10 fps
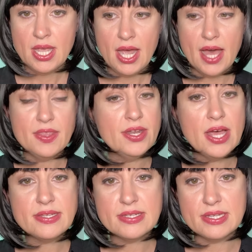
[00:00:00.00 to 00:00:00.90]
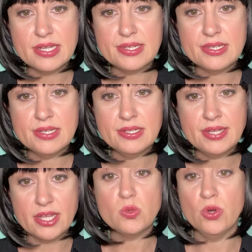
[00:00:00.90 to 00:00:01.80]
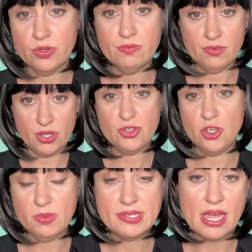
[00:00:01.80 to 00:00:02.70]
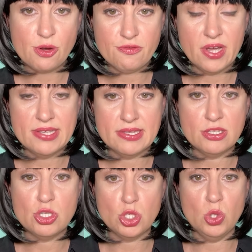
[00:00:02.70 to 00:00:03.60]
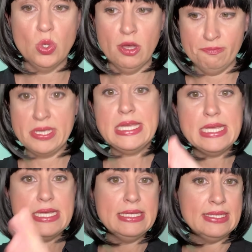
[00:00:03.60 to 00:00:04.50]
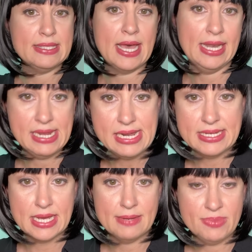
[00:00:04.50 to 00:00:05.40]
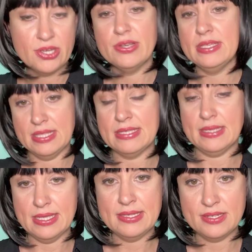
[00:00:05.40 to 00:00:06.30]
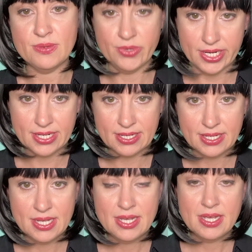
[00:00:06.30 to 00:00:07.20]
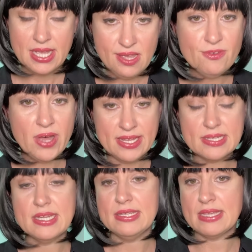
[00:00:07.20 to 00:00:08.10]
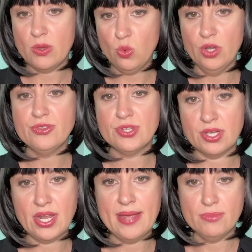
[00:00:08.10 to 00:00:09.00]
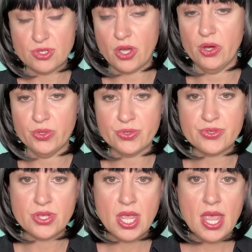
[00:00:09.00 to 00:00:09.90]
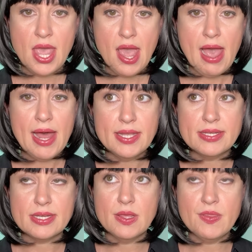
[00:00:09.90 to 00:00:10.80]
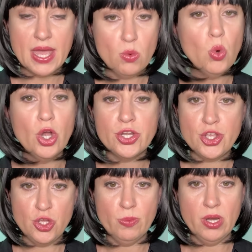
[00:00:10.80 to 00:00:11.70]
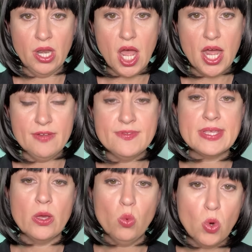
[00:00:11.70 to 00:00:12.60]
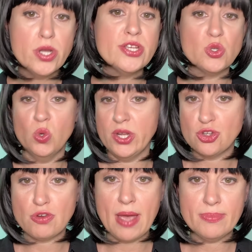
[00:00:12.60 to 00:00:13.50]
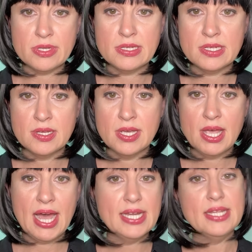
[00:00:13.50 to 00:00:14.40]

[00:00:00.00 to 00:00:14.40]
And the narcissist does want those human sacrifices to appease their leader, because this is demonic. Evil entities, they want to claim souls, and they want human lives. They want us all entrapped and